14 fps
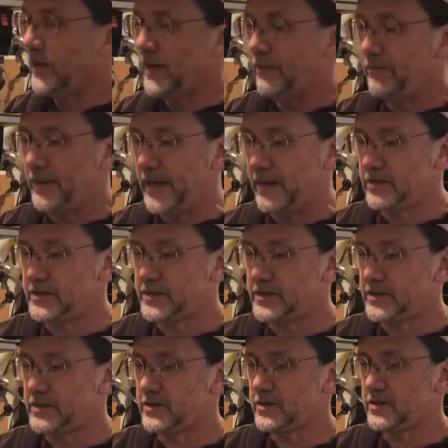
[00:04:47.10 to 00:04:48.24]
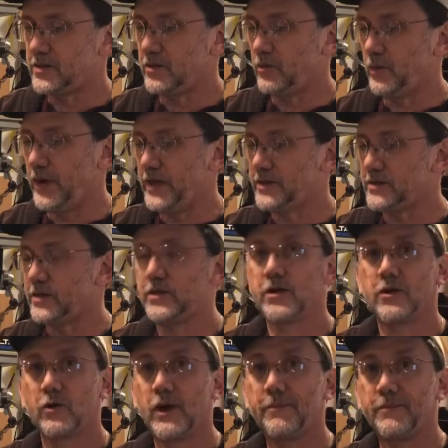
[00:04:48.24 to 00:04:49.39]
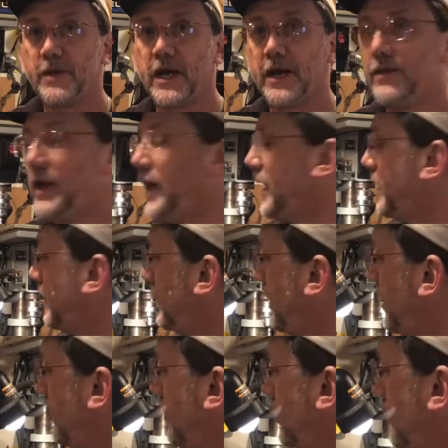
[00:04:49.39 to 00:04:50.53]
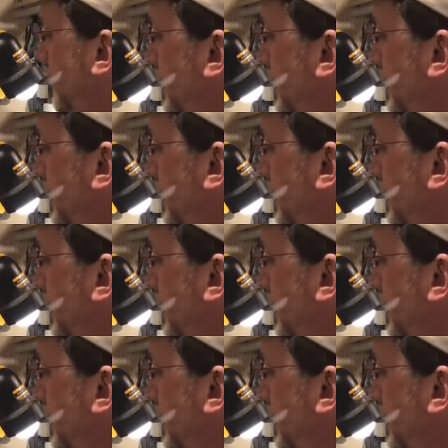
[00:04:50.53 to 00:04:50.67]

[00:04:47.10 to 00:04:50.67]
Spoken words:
it balances, that the weight is in the grip, not in the head of the hammer.